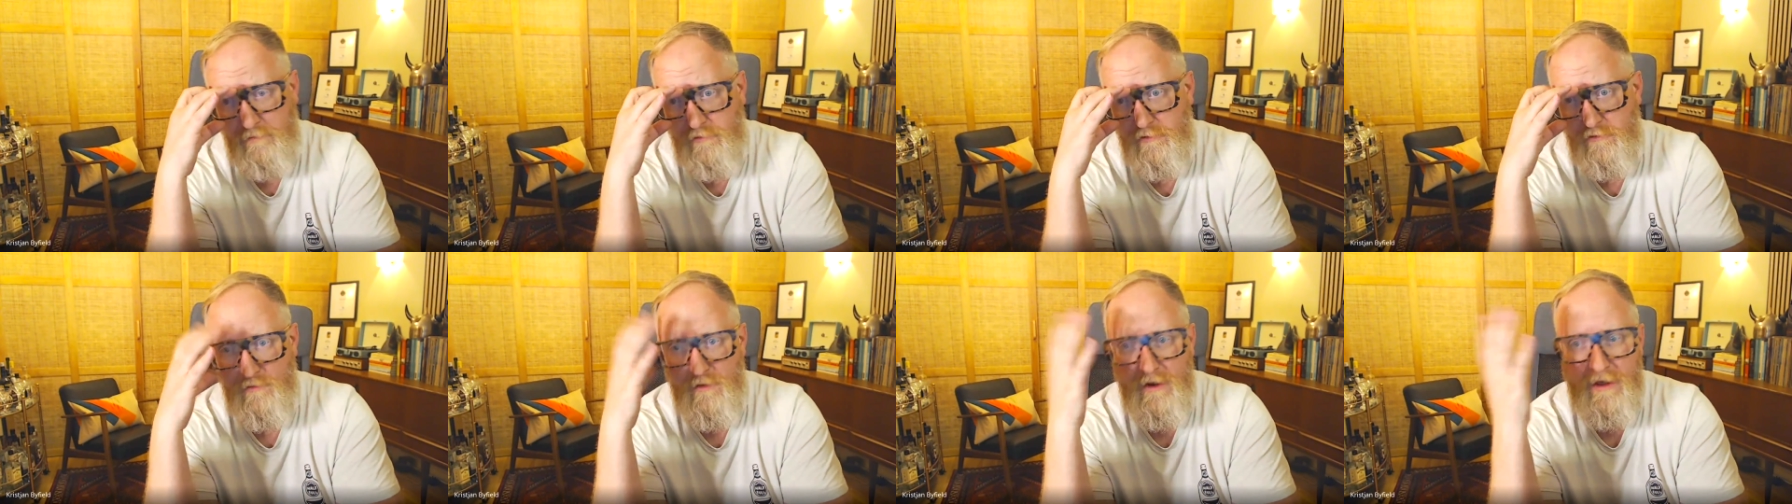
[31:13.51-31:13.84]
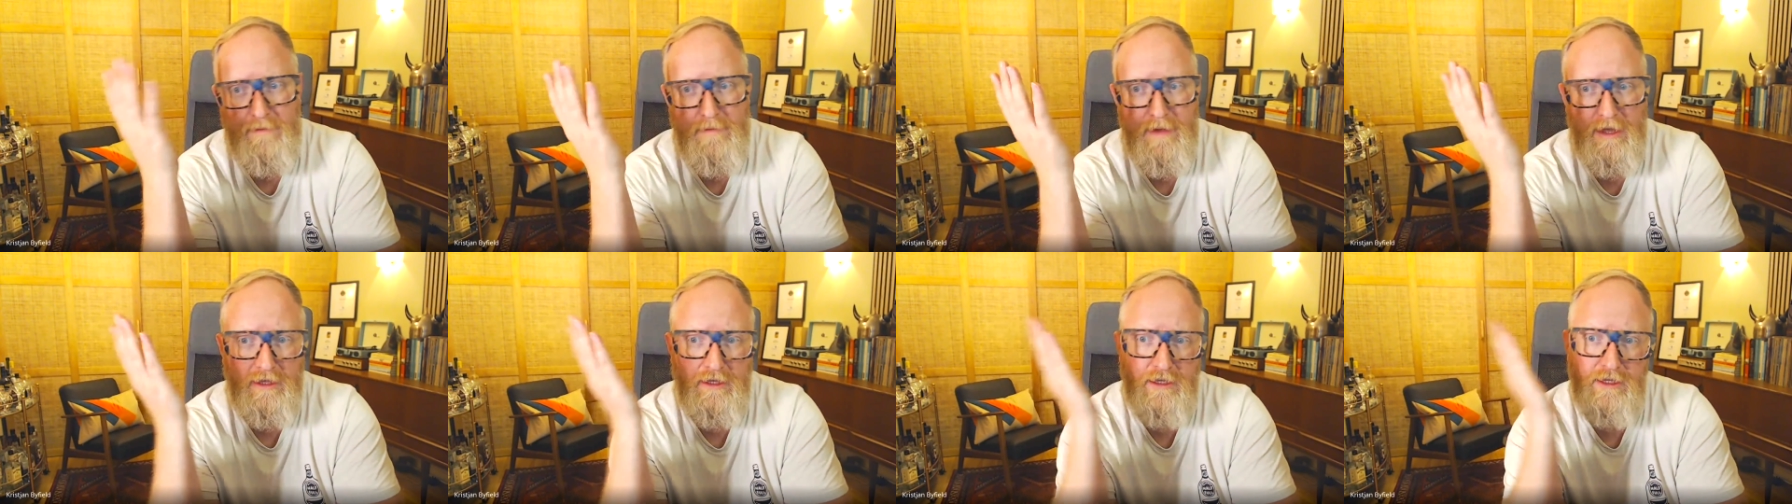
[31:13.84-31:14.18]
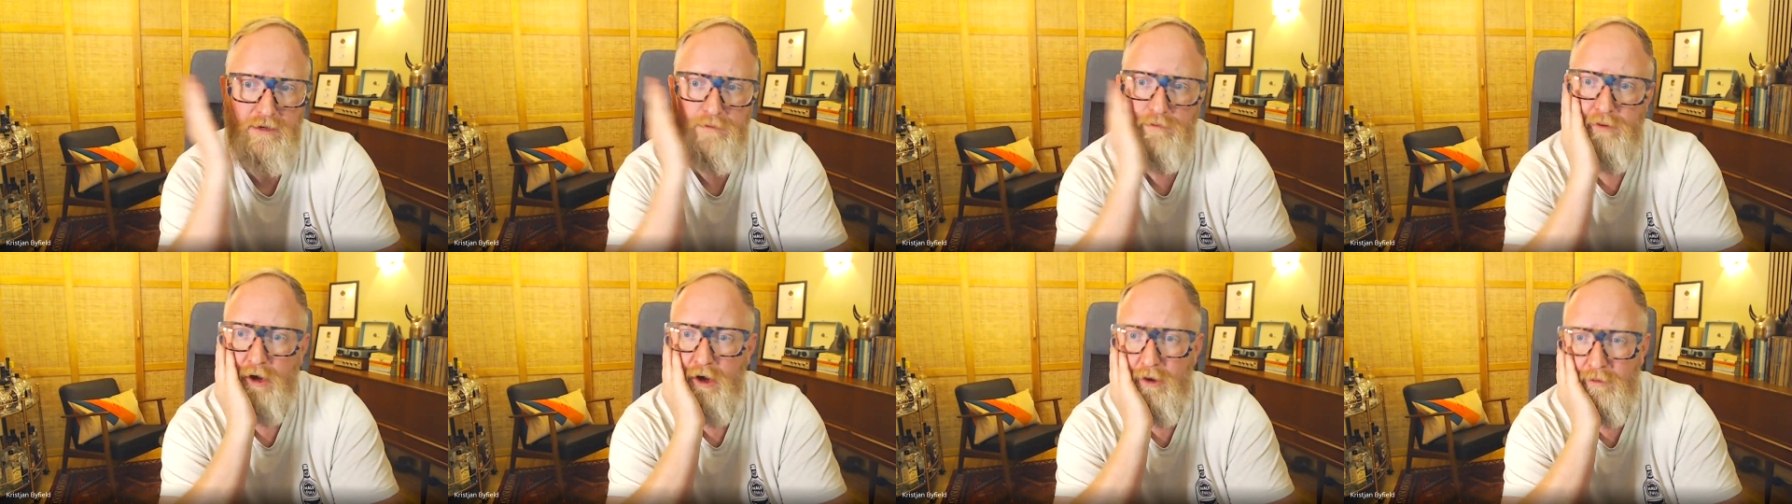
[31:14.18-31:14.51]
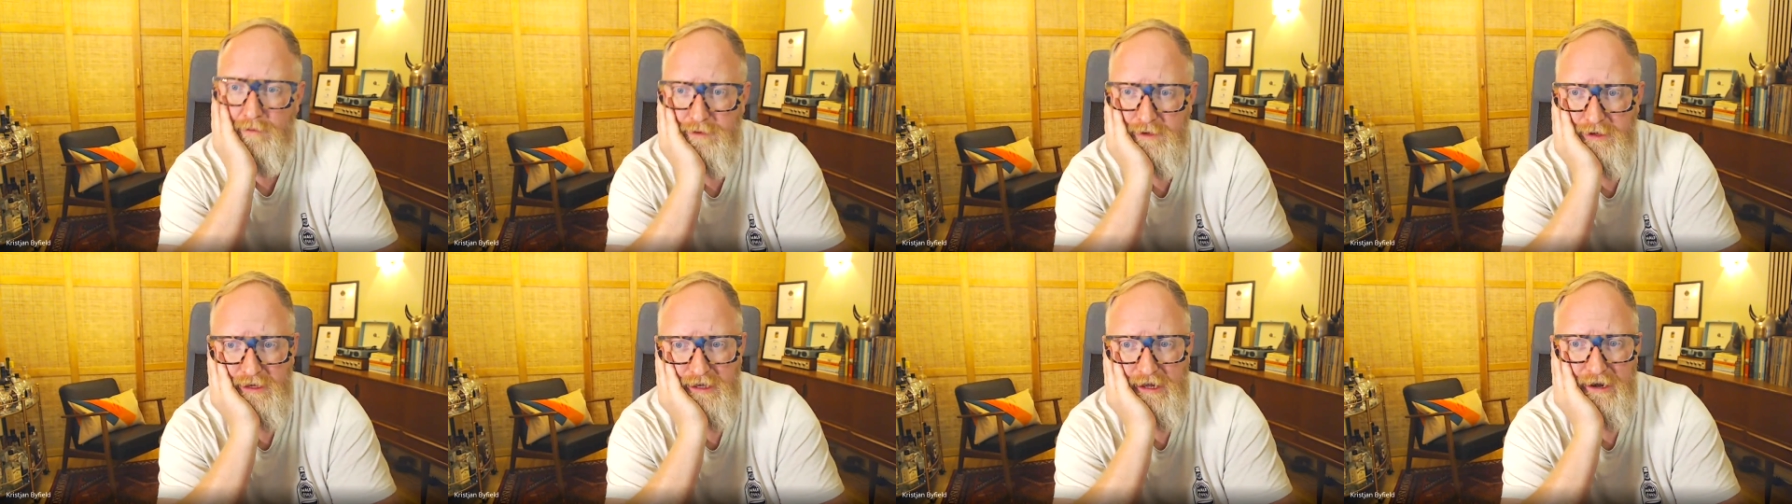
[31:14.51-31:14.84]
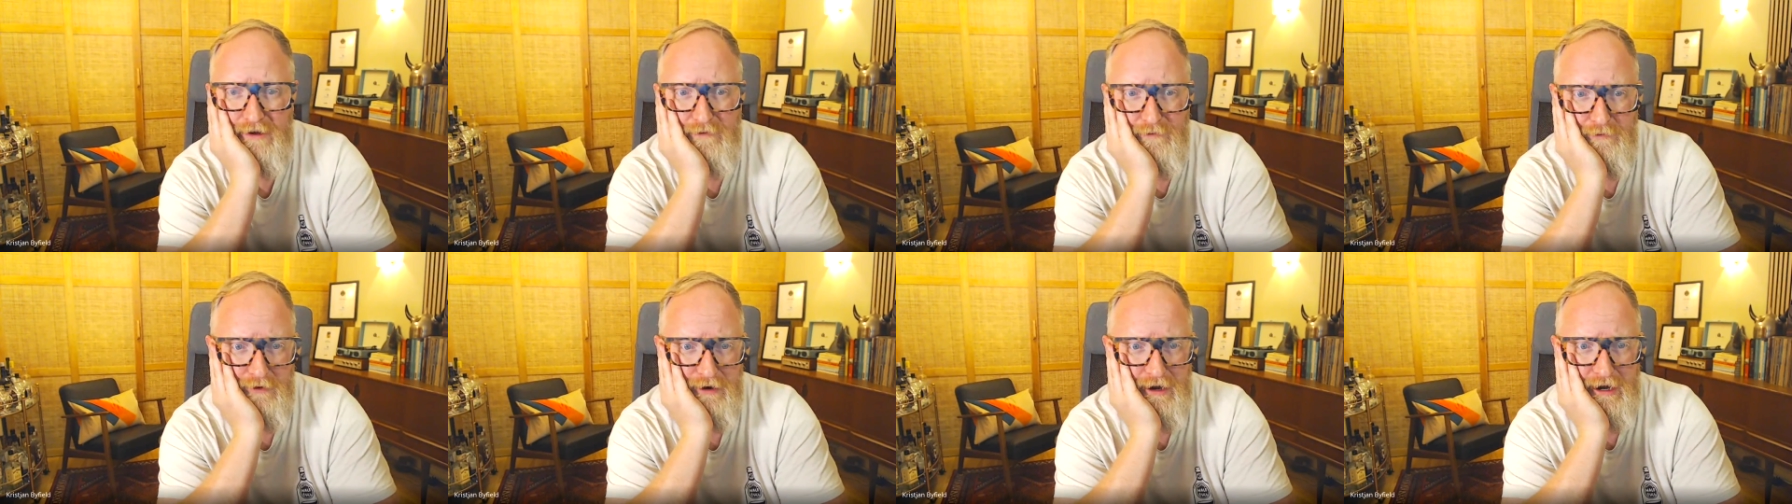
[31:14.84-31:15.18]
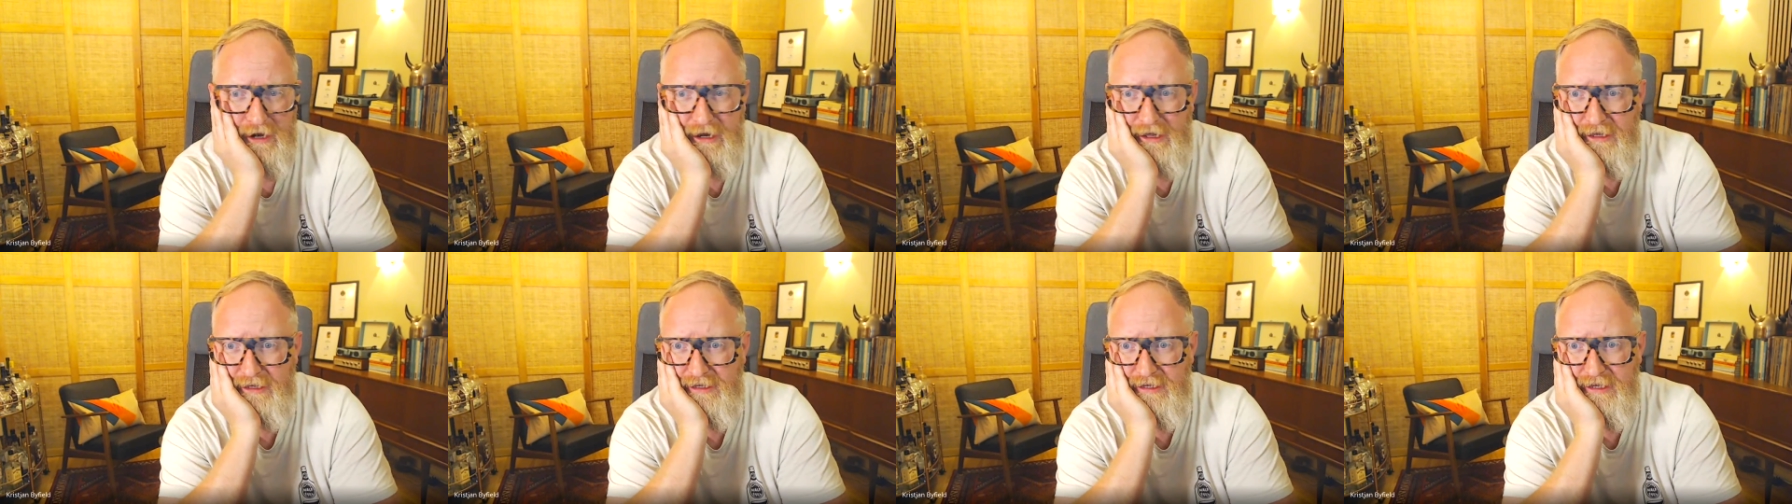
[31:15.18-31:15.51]
3 months a pop to deliver it,
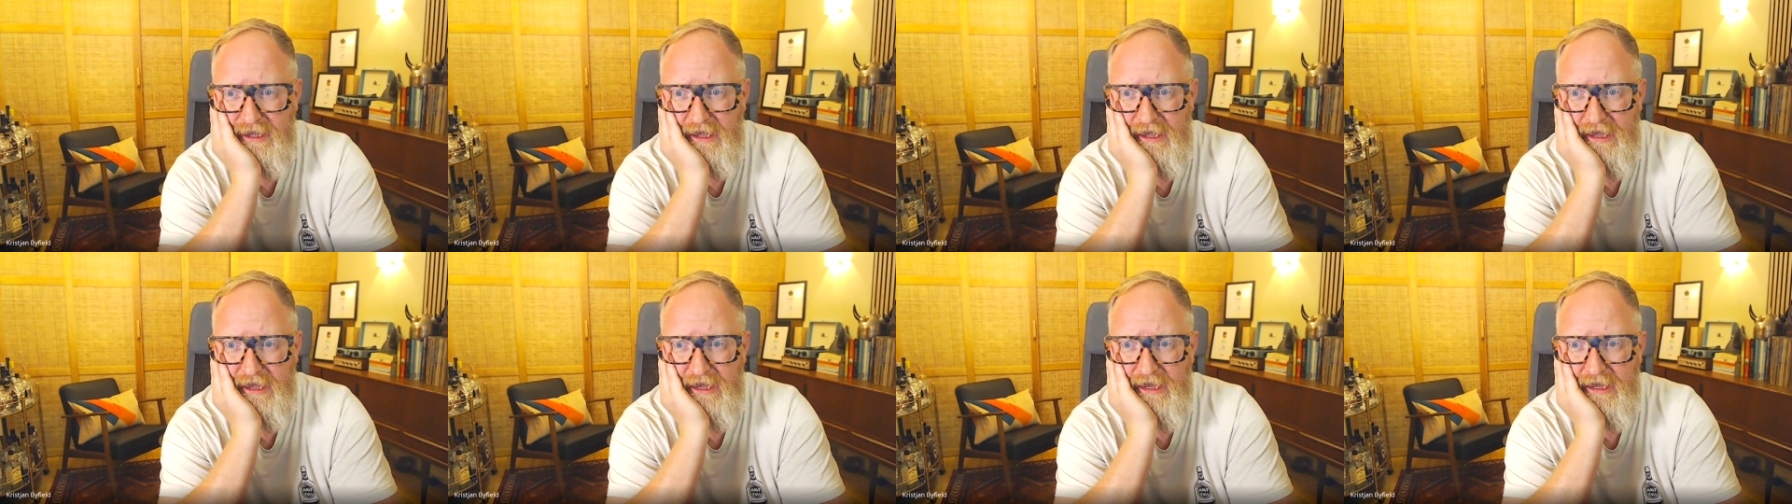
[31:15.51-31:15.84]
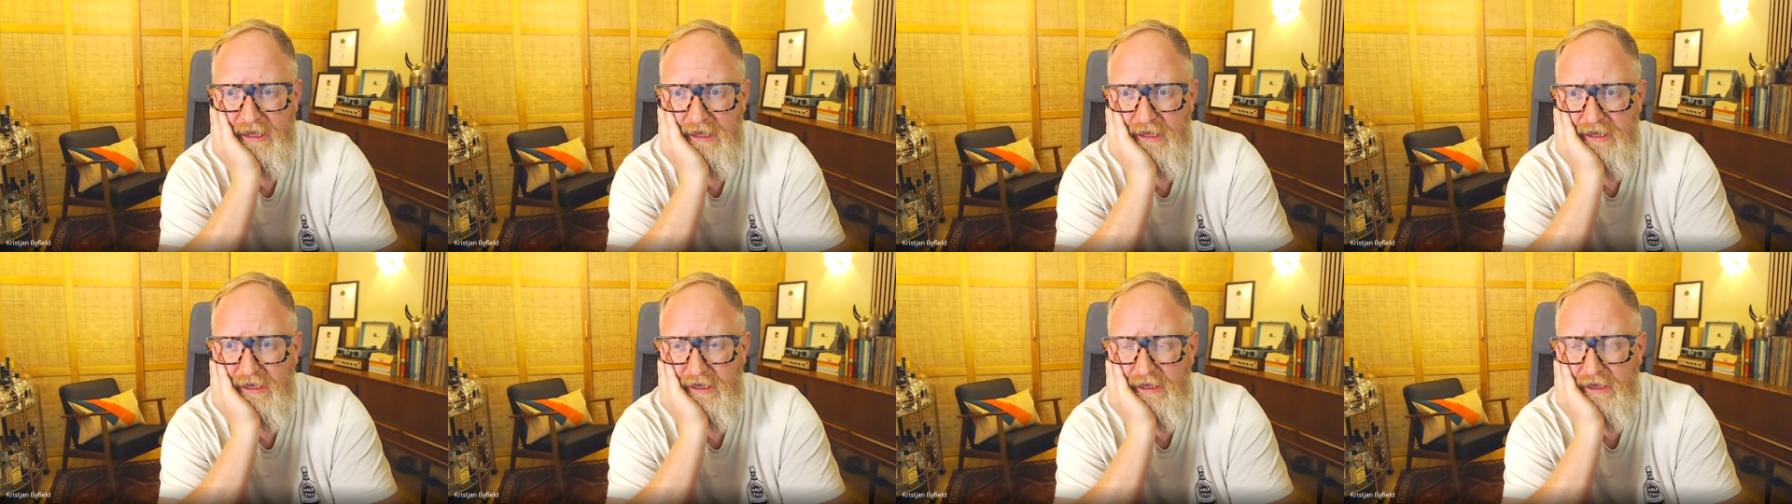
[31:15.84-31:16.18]
let's say,